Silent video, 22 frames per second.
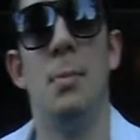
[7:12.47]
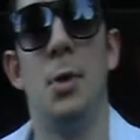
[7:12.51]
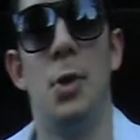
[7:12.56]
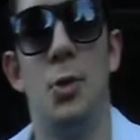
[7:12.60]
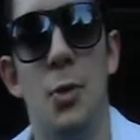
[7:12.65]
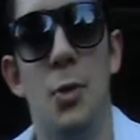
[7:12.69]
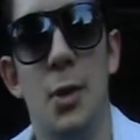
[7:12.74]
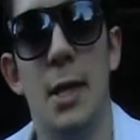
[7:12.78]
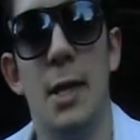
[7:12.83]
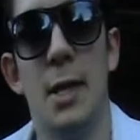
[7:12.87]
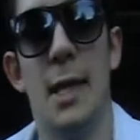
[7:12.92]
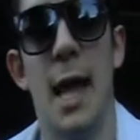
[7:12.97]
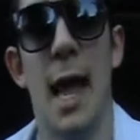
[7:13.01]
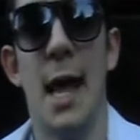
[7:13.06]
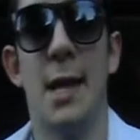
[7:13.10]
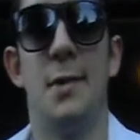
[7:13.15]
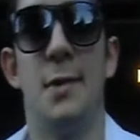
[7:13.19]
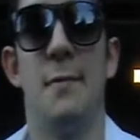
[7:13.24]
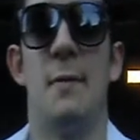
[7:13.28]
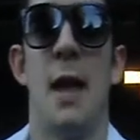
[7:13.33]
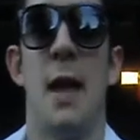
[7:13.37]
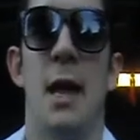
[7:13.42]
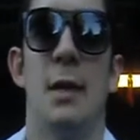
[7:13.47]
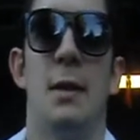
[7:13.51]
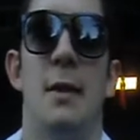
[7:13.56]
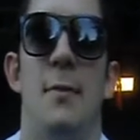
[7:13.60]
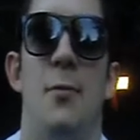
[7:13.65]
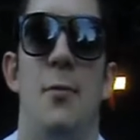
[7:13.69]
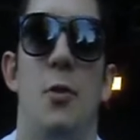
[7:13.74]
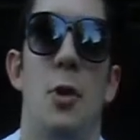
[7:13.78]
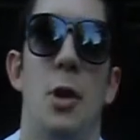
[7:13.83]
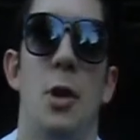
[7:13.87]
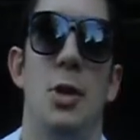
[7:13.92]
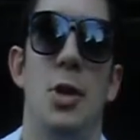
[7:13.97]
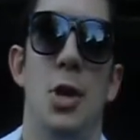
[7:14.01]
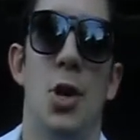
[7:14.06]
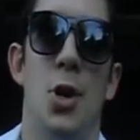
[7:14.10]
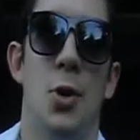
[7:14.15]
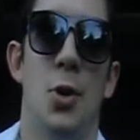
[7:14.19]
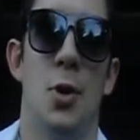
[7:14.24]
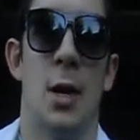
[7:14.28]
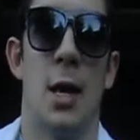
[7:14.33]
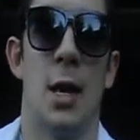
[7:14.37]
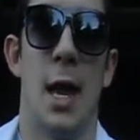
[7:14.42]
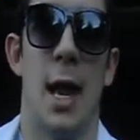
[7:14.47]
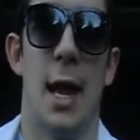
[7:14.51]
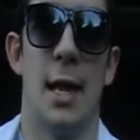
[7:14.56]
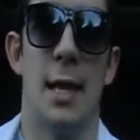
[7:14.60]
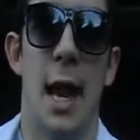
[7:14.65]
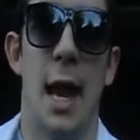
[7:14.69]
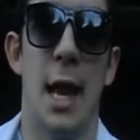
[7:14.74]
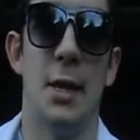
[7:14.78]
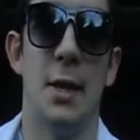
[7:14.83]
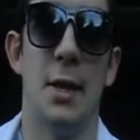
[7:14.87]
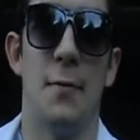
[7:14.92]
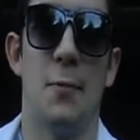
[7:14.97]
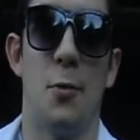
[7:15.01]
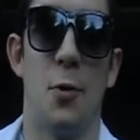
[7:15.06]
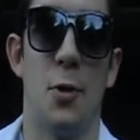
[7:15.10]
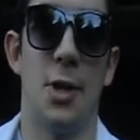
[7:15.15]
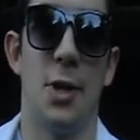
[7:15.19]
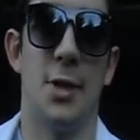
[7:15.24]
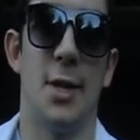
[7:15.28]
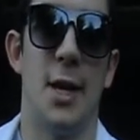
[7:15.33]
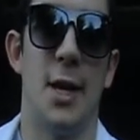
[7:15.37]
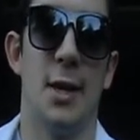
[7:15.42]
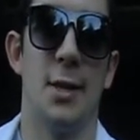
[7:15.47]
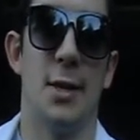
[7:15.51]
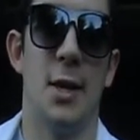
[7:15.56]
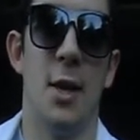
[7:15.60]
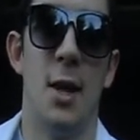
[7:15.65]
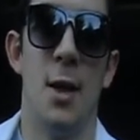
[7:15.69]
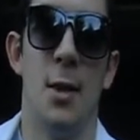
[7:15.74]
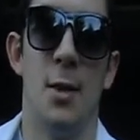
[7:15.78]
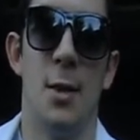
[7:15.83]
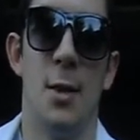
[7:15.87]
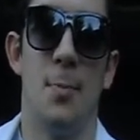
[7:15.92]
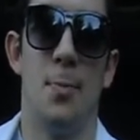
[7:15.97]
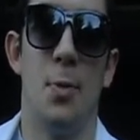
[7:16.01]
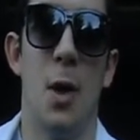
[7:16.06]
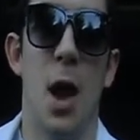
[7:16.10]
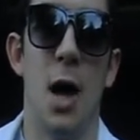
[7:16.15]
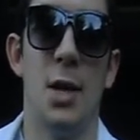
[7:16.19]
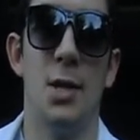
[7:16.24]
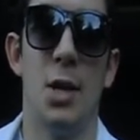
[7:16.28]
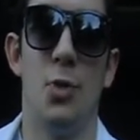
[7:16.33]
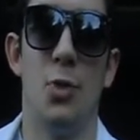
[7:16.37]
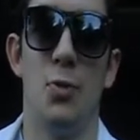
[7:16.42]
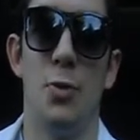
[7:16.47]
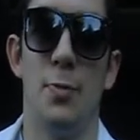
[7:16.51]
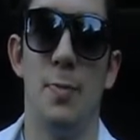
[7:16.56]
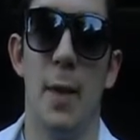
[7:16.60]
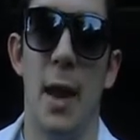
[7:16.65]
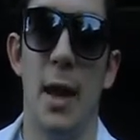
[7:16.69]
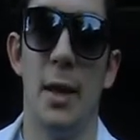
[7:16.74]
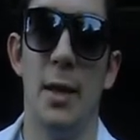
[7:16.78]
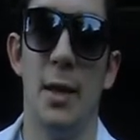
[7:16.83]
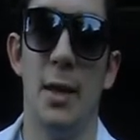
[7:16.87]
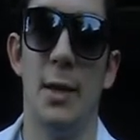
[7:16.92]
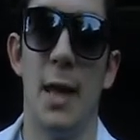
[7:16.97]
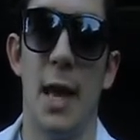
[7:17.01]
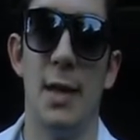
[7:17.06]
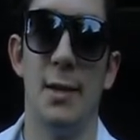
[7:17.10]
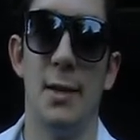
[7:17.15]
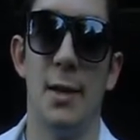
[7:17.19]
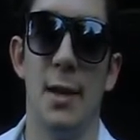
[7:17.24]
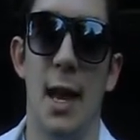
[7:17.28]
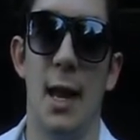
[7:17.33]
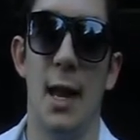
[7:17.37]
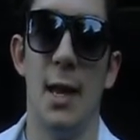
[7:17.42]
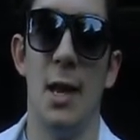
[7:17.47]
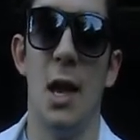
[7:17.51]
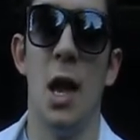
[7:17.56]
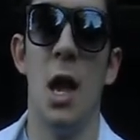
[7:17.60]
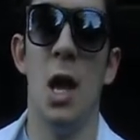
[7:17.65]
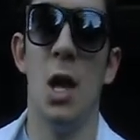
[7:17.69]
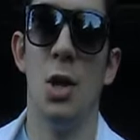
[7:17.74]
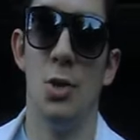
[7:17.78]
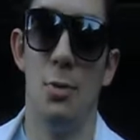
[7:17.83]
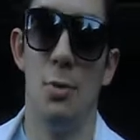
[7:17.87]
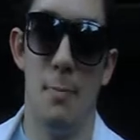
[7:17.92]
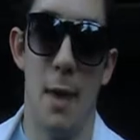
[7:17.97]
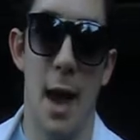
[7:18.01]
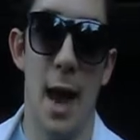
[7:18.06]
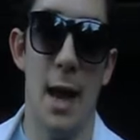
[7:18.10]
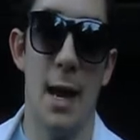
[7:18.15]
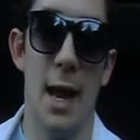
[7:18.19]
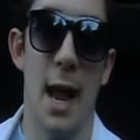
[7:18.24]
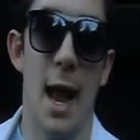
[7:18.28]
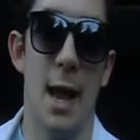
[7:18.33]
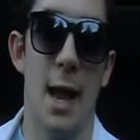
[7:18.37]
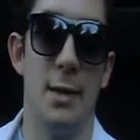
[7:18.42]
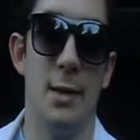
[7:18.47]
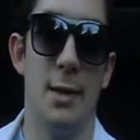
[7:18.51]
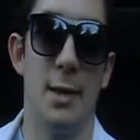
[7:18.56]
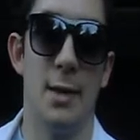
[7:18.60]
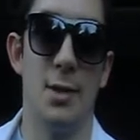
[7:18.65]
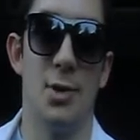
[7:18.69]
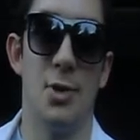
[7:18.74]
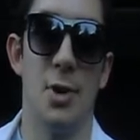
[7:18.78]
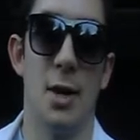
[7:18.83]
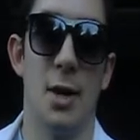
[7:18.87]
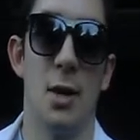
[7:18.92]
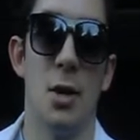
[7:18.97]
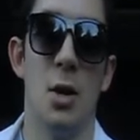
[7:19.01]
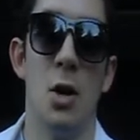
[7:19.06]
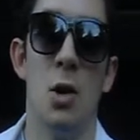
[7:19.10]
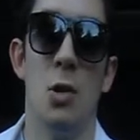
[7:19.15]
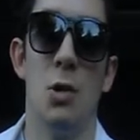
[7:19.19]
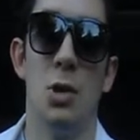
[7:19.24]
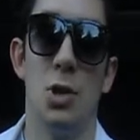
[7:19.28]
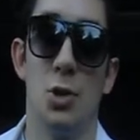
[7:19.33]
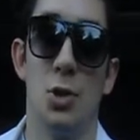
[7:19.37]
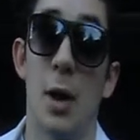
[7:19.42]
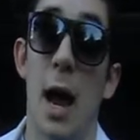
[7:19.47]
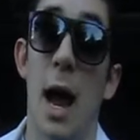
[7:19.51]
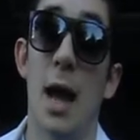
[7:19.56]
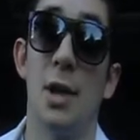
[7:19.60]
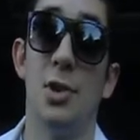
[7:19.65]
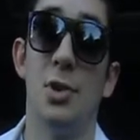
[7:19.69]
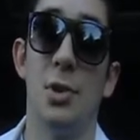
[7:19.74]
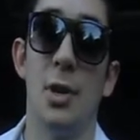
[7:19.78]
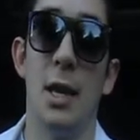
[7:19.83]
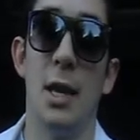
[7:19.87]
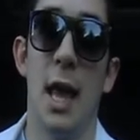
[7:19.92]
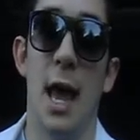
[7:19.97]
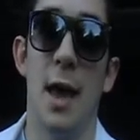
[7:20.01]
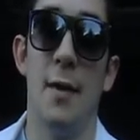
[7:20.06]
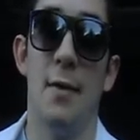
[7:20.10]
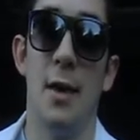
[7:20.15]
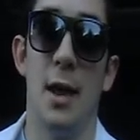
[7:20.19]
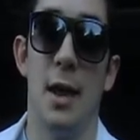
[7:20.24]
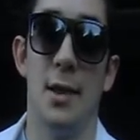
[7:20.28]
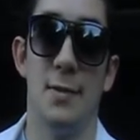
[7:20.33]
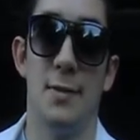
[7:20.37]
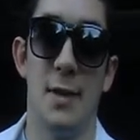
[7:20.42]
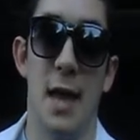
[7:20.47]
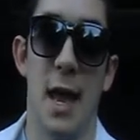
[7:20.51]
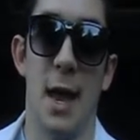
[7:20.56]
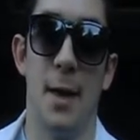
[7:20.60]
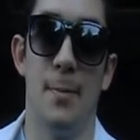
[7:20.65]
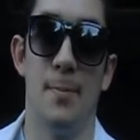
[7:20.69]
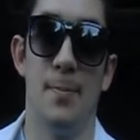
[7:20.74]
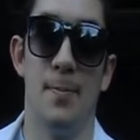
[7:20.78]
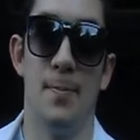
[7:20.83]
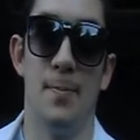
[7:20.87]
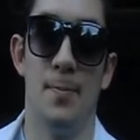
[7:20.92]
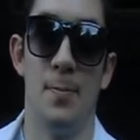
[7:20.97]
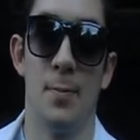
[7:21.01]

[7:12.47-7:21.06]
Between the dates of 1942 and 1946, the project was mainly designated to the Manhattan District, which gradually gave it its name.